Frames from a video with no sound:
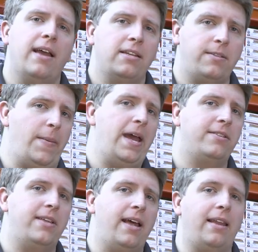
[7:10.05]

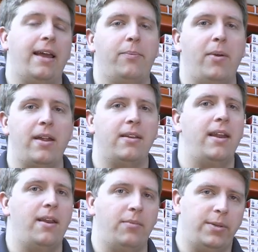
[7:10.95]
Smash that like button
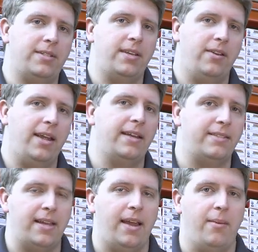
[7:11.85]
and we'll see you
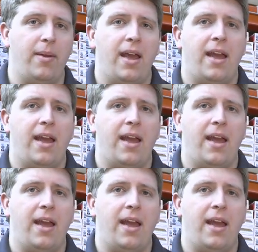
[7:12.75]
next time